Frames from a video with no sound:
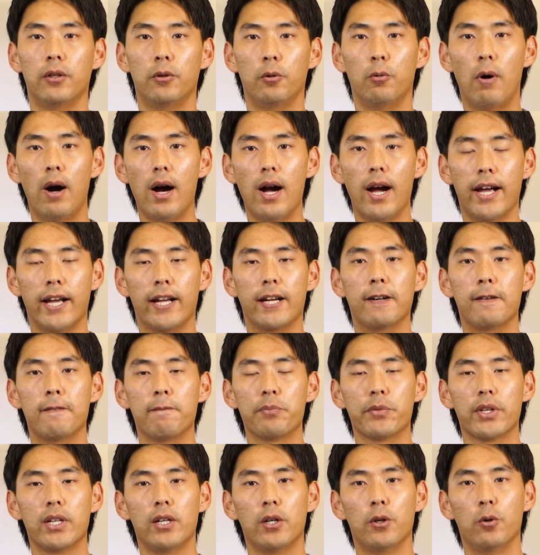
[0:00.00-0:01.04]
Why?
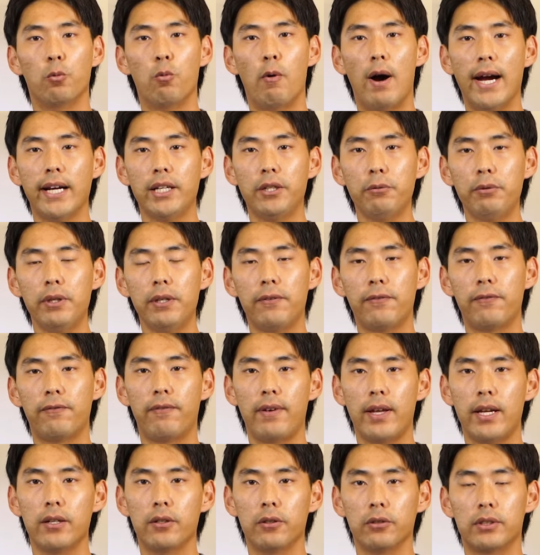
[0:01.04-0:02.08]
Why do we
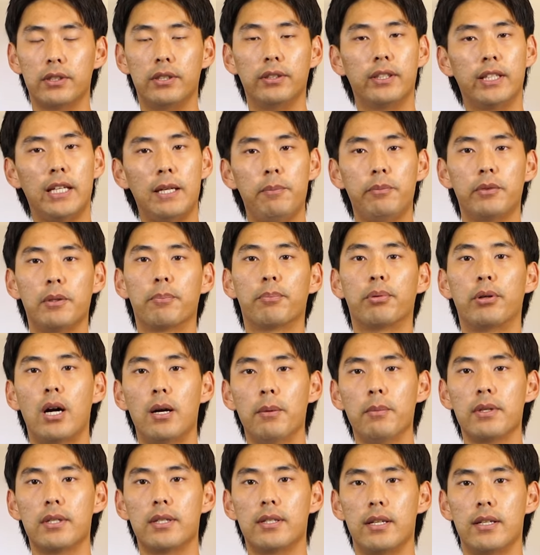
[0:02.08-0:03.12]
fail to keep the
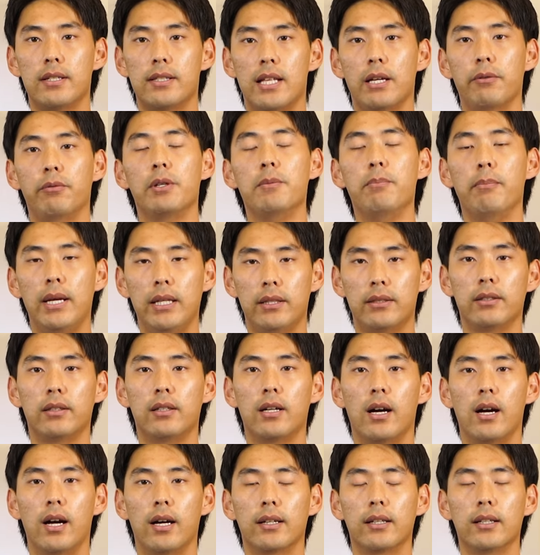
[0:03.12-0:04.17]
promises that we made to
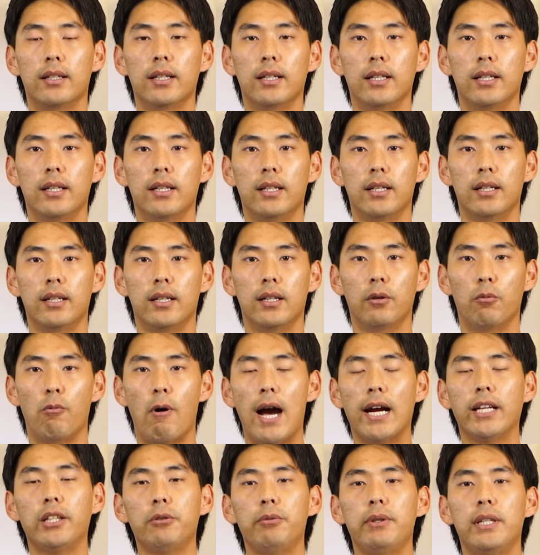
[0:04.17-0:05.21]
God?
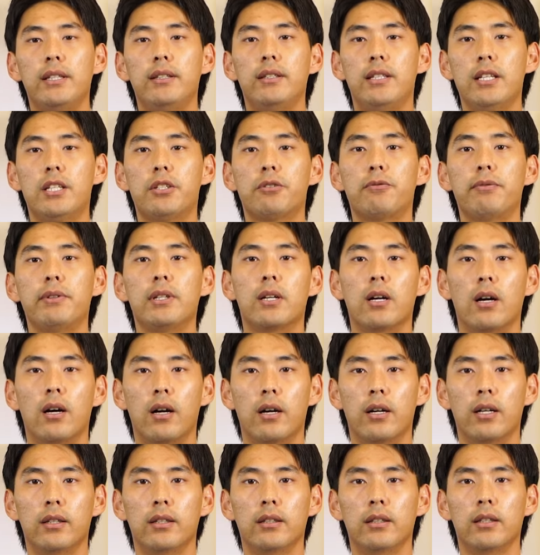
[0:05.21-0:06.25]
Why do we
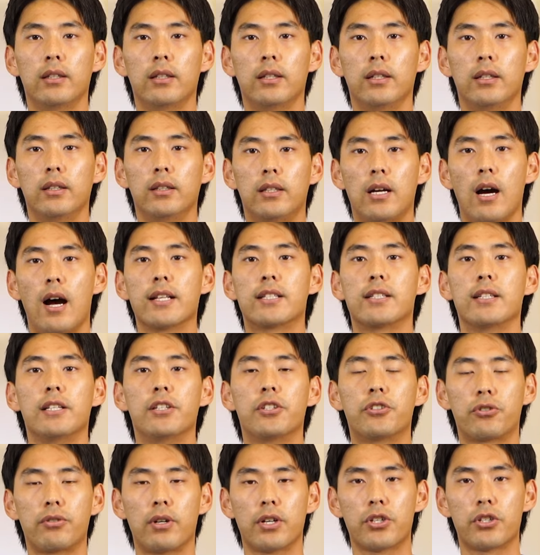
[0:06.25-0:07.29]
disregard God's
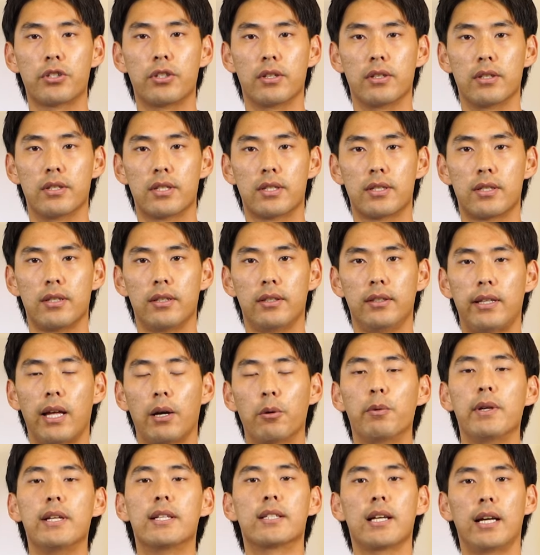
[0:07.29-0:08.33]
instructions
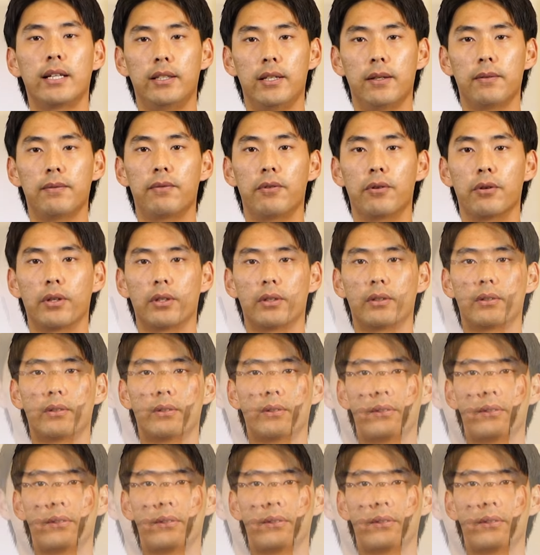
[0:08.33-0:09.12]
that we signed up for?